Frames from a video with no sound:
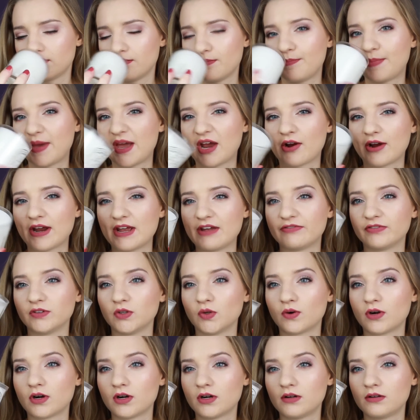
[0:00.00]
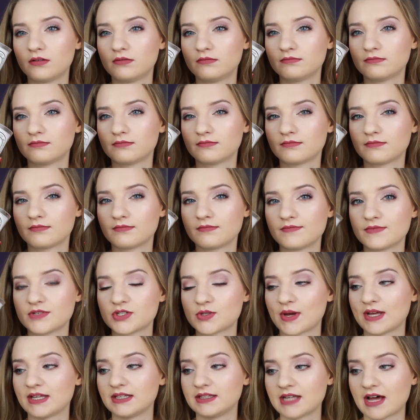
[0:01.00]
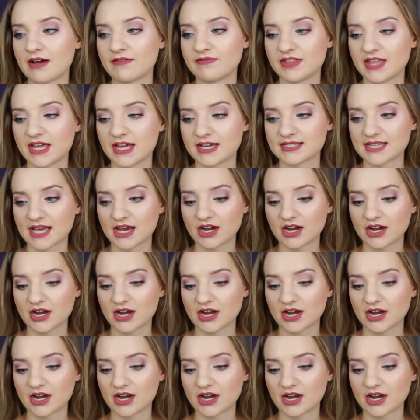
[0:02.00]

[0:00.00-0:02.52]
berry floral. So I love this.